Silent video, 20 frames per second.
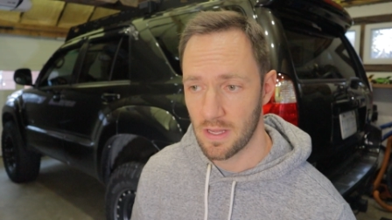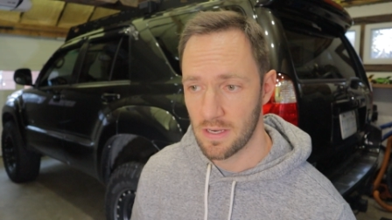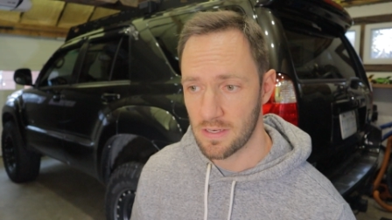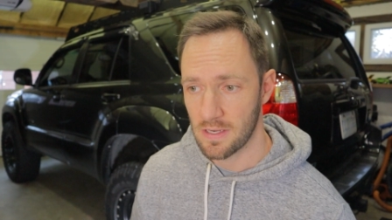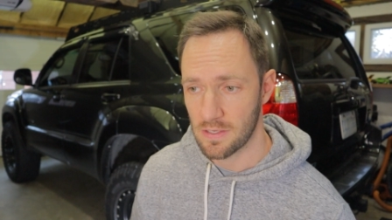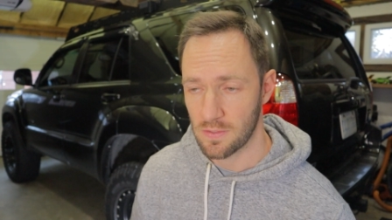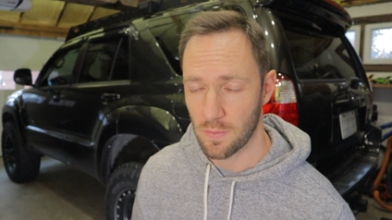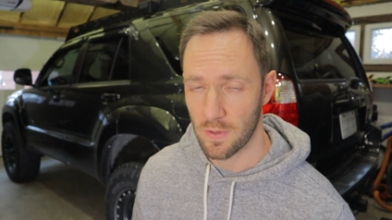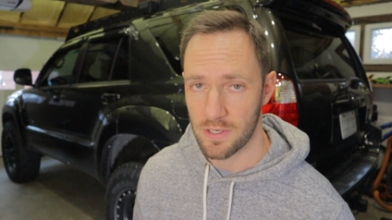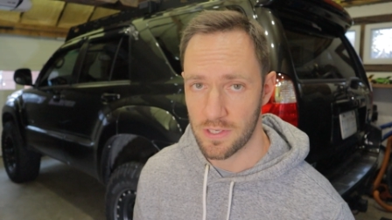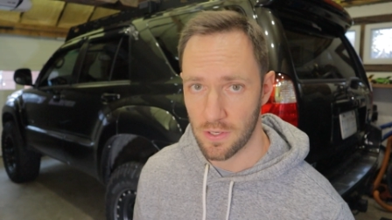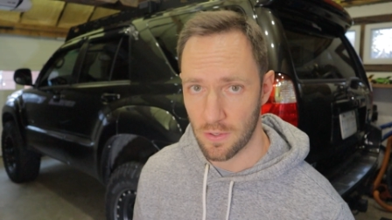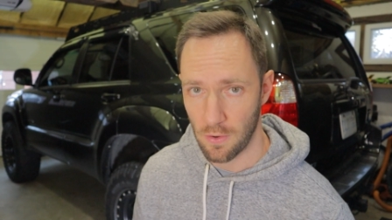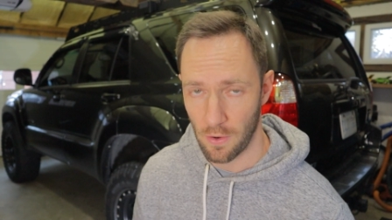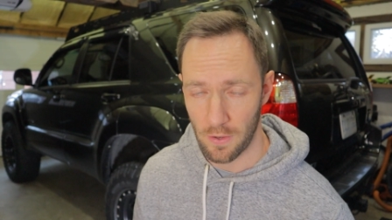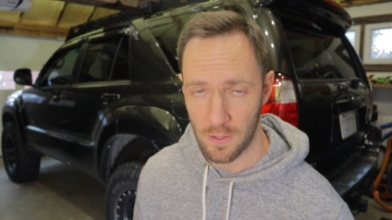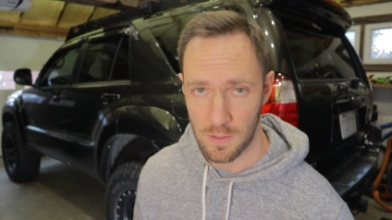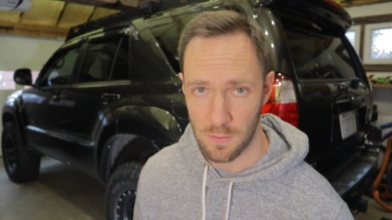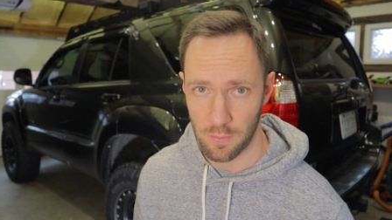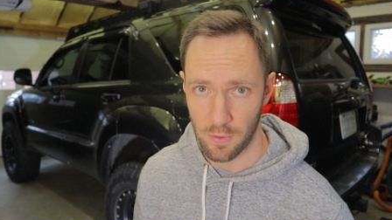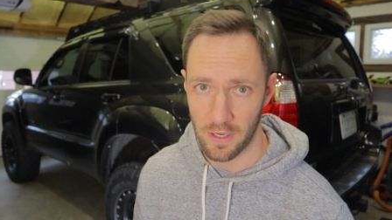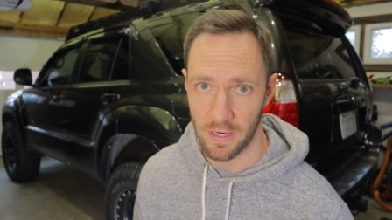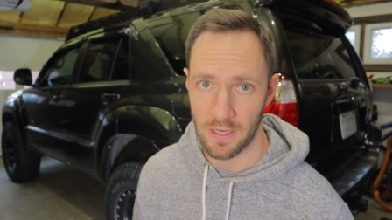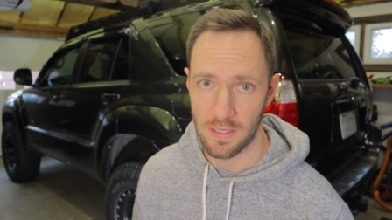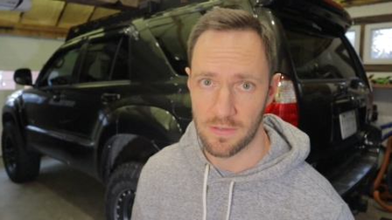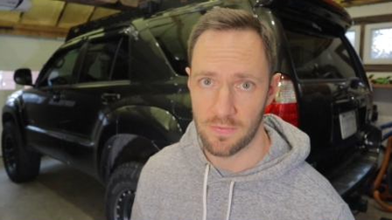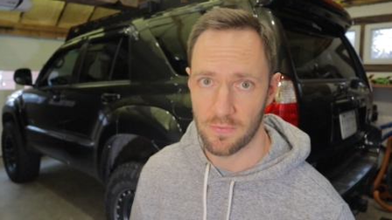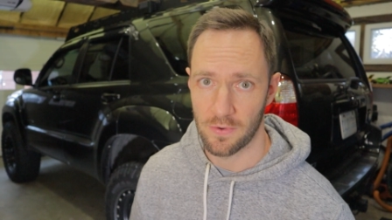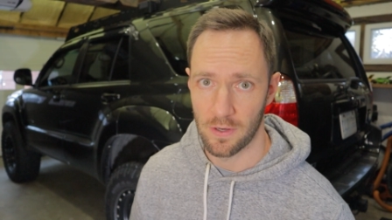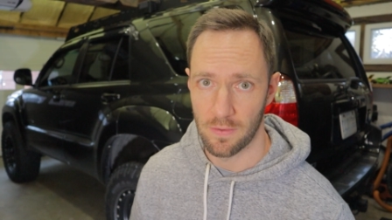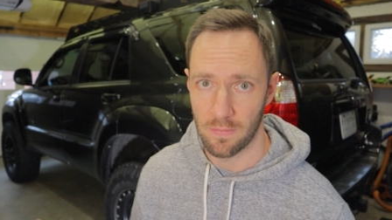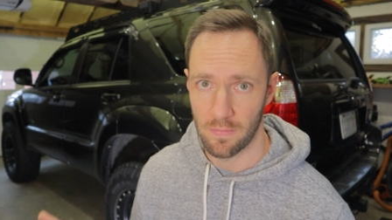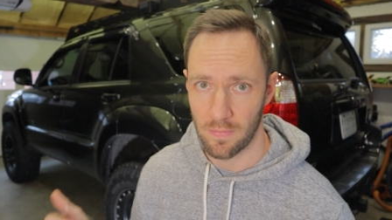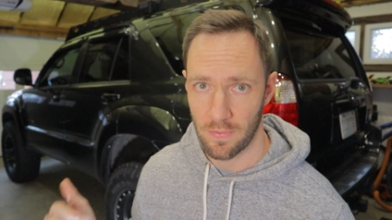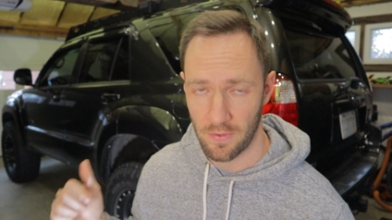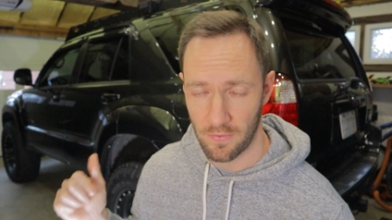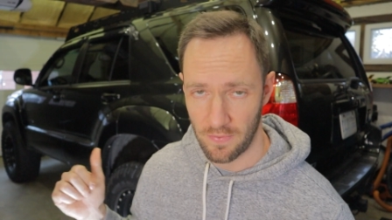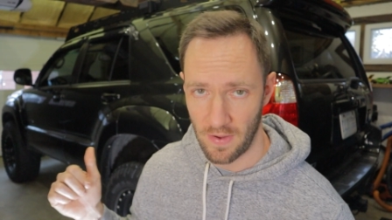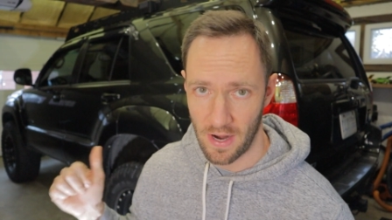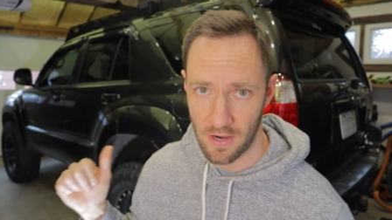to switch to coil springs from
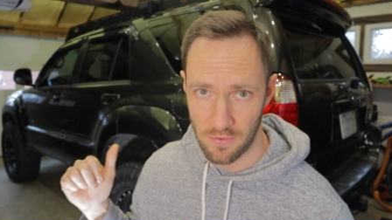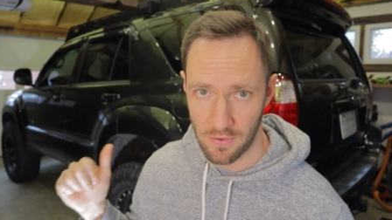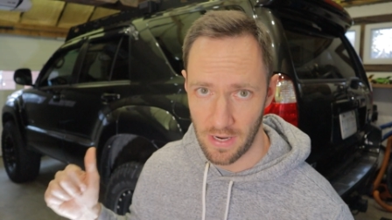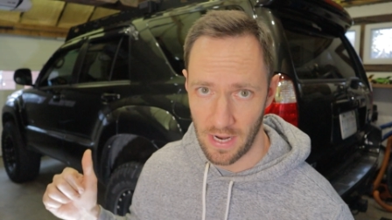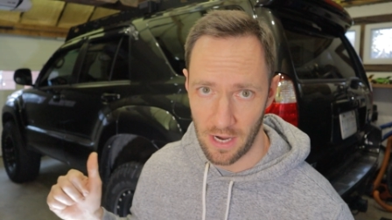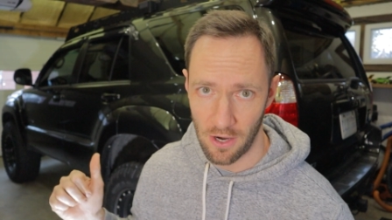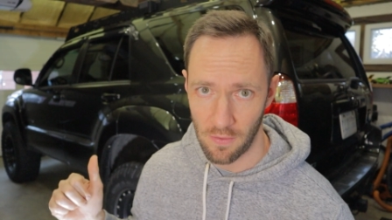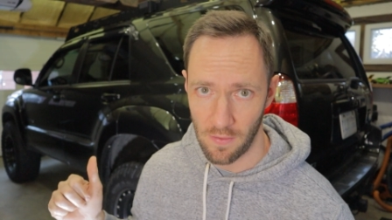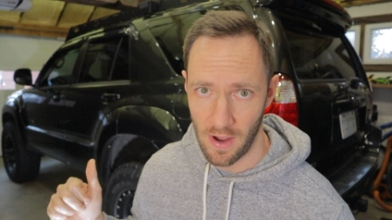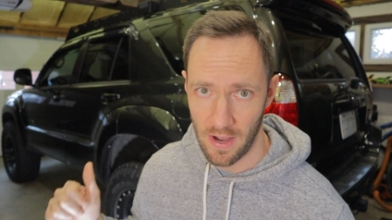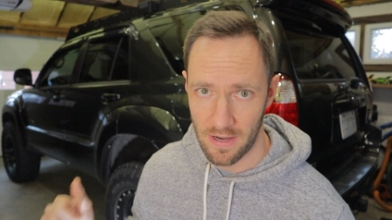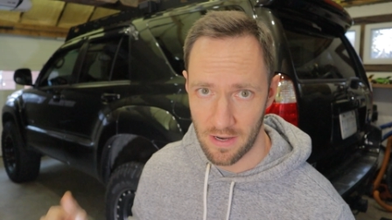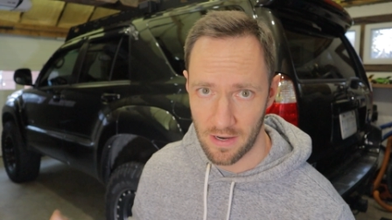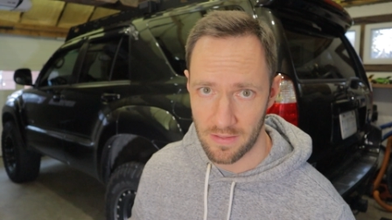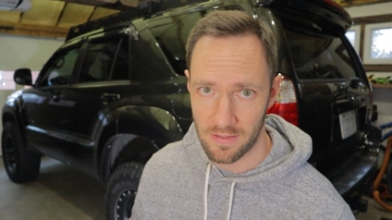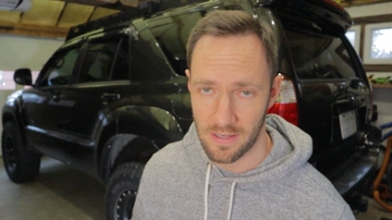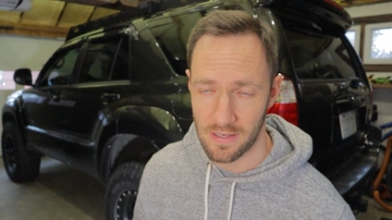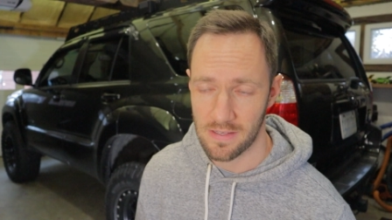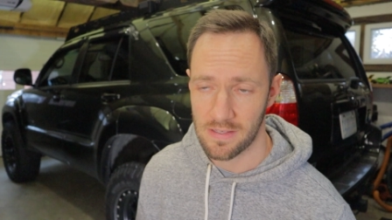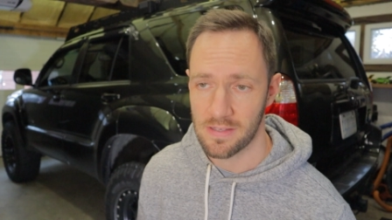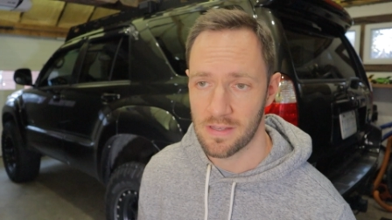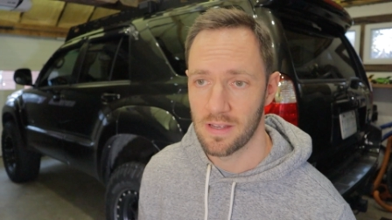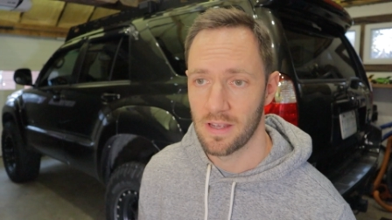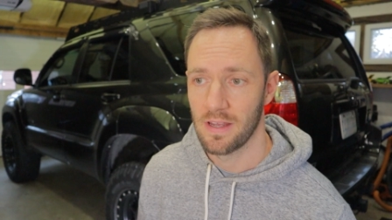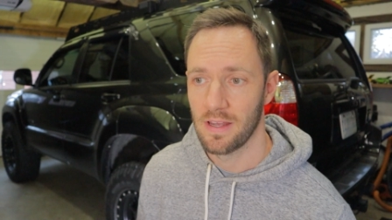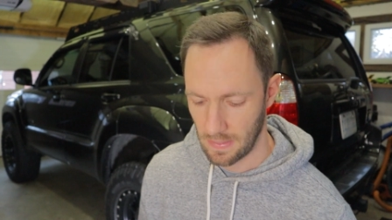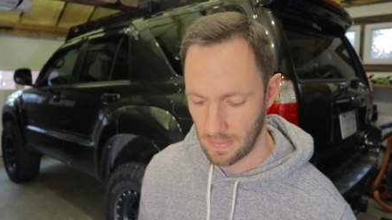the factory air ride on this.